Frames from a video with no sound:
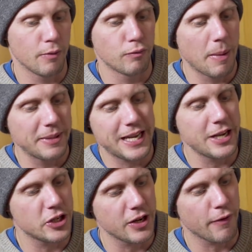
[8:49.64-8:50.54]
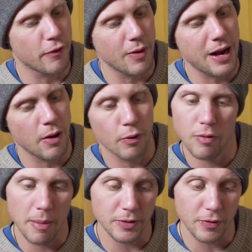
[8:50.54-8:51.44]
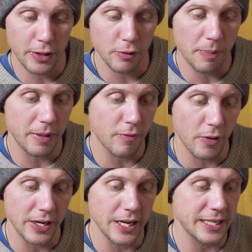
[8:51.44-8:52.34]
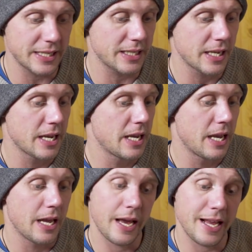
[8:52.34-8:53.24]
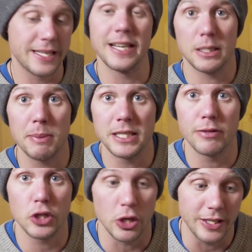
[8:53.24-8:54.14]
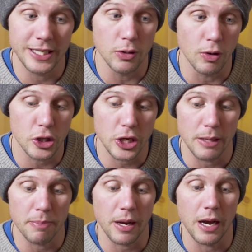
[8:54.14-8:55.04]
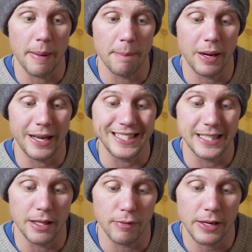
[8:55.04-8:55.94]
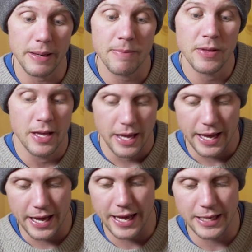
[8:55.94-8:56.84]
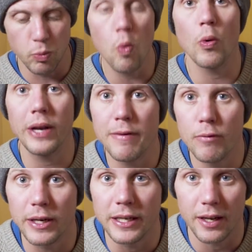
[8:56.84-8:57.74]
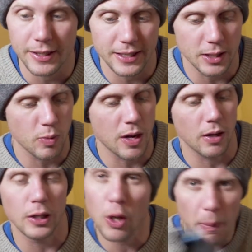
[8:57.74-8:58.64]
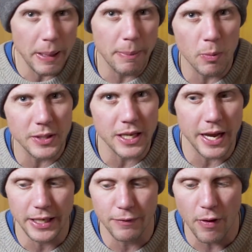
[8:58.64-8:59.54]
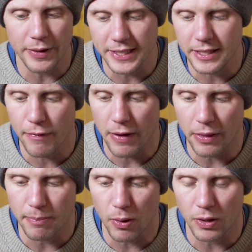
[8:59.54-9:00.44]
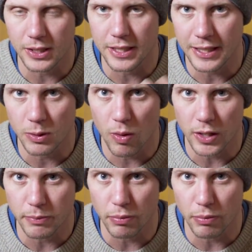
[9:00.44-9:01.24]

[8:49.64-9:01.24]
Rubber tensioning throughout. The rubber's very grippy, very nice. It's an expensive shoe. This is not cheap, but it's lovely. It's worn in really nicely as well. A lot of people were saying it's very stiff out of the box and takes a while to